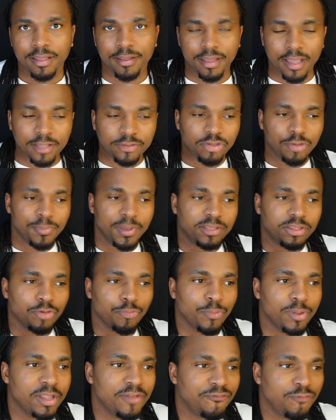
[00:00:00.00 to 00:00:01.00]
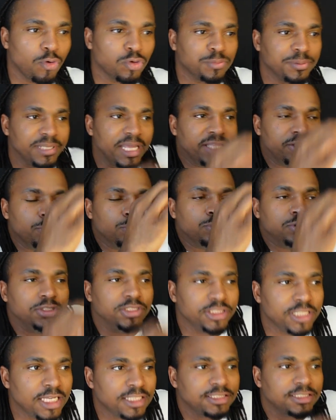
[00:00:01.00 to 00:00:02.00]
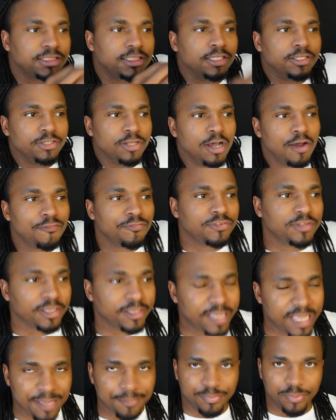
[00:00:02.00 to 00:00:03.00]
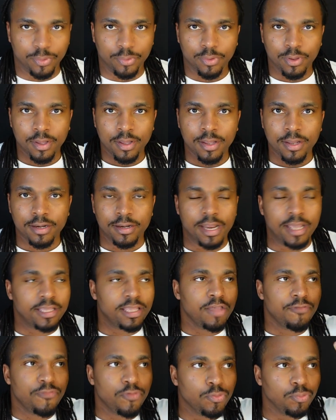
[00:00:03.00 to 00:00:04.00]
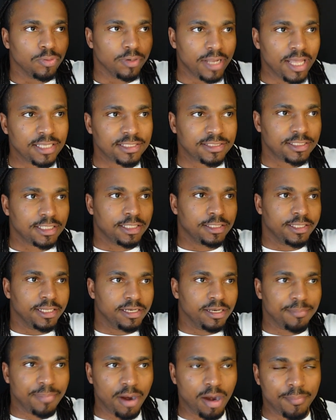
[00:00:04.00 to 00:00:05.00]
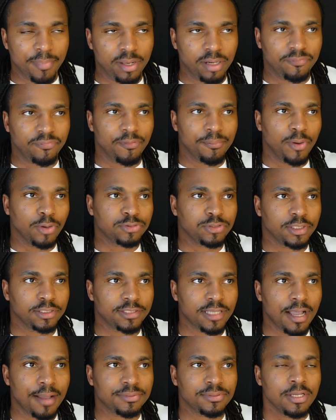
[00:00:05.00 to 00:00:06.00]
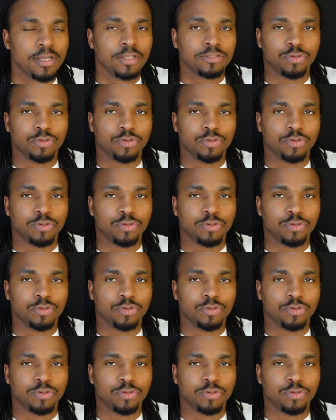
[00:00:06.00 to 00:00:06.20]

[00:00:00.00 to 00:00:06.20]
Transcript: Intermittent reinforcement. They do just enough to keep you. They give you less than the bare minimum for most of the times.